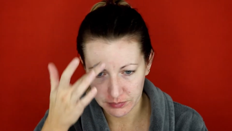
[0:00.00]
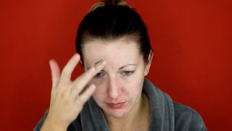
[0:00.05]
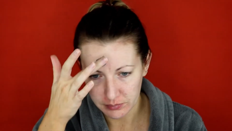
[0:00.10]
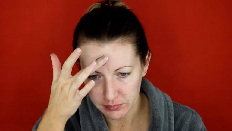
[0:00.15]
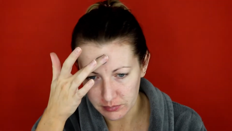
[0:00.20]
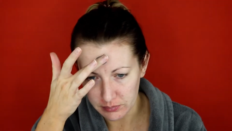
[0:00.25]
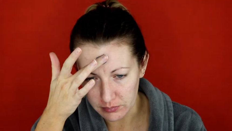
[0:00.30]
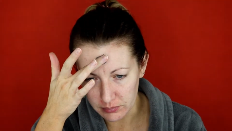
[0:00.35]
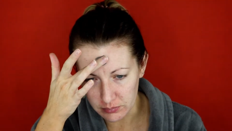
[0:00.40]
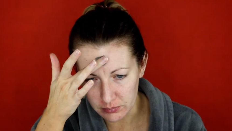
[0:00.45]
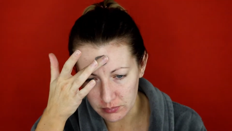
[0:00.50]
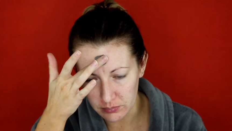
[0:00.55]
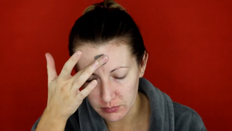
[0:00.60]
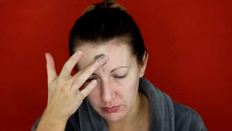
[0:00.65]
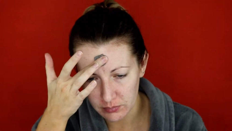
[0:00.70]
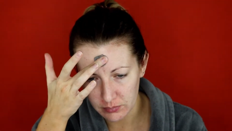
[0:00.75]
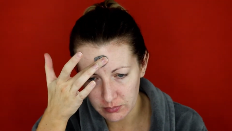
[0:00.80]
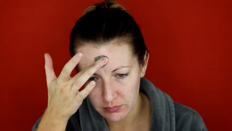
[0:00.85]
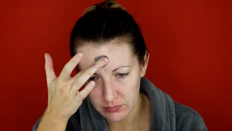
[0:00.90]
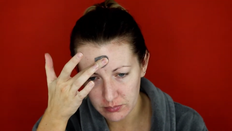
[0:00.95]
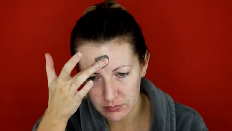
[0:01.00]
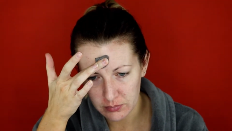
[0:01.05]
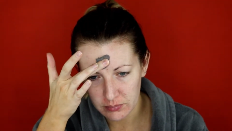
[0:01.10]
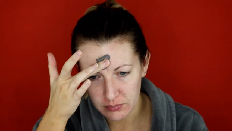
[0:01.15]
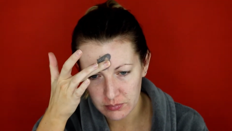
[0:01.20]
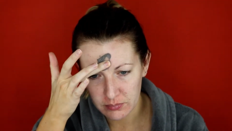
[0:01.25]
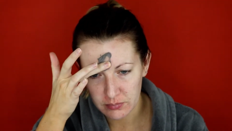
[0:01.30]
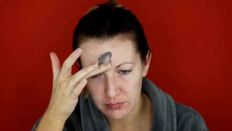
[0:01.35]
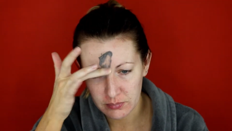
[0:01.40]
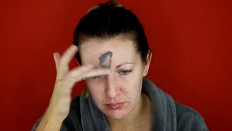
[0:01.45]

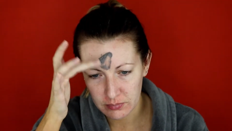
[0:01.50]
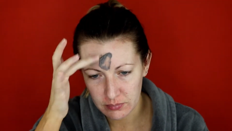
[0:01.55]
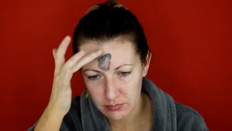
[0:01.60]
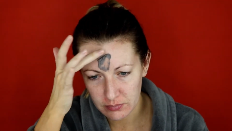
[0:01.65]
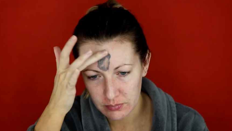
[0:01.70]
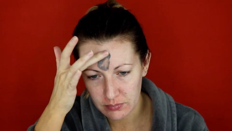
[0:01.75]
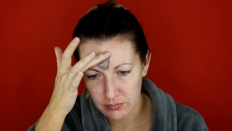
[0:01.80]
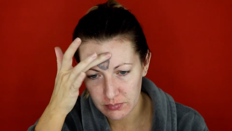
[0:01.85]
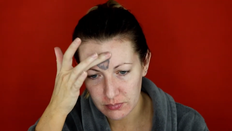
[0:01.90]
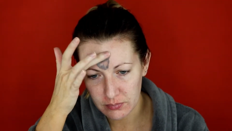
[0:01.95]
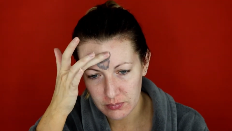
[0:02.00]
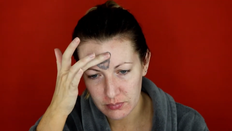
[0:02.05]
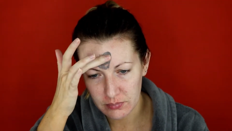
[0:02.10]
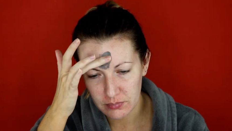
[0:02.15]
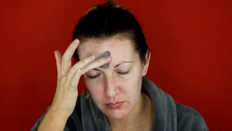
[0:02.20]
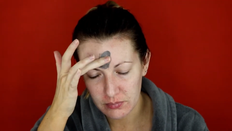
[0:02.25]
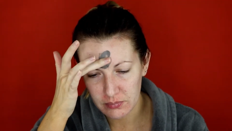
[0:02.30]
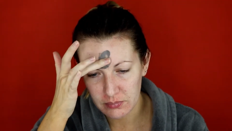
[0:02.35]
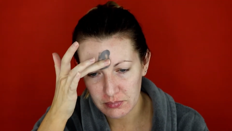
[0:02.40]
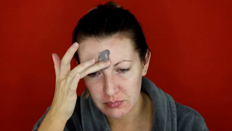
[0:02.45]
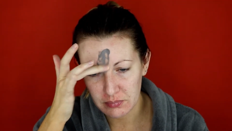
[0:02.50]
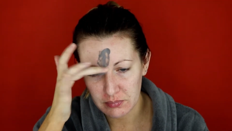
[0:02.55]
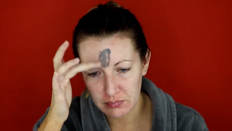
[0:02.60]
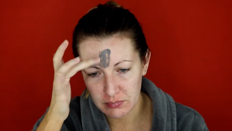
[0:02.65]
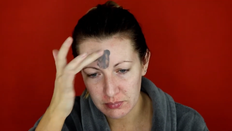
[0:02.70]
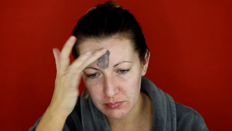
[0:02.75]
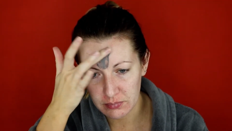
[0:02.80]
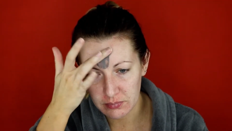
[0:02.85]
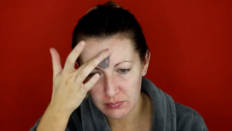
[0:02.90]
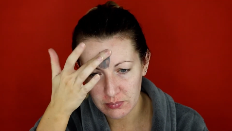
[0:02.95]

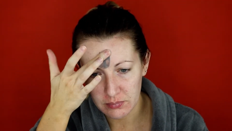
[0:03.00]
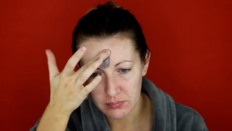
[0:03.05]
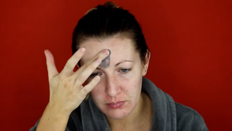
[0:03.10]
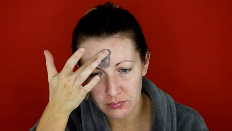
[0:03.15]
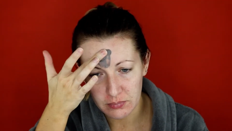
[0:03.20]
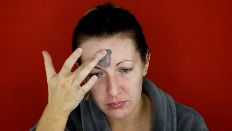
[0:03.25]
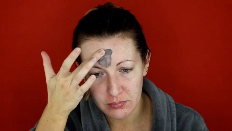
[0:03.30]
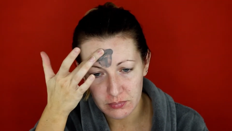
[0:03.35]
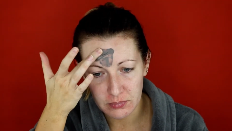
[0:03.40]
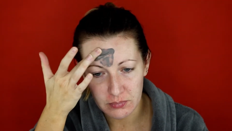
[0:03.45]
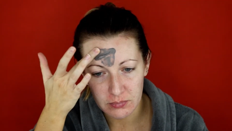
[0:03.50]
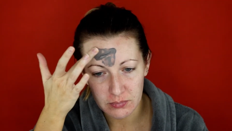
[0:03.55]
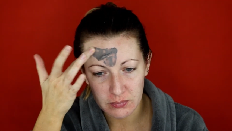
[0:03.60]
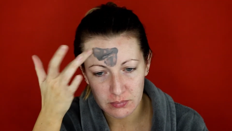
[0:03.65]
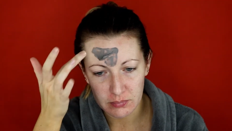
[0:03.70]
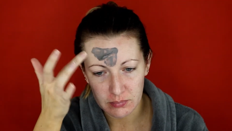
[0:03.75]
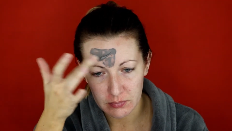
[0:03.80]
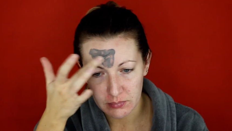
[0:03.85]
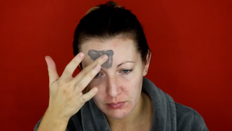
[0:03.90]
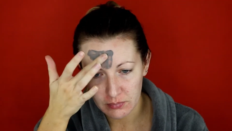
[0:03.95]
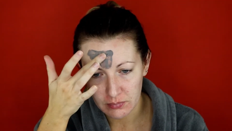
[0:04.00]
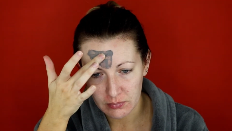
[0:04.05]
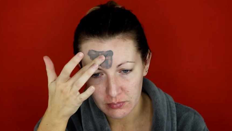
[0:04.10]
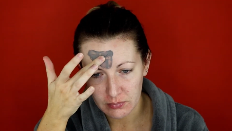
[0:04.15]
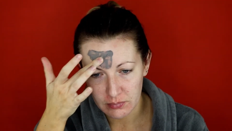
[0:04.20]
Nobody speaks.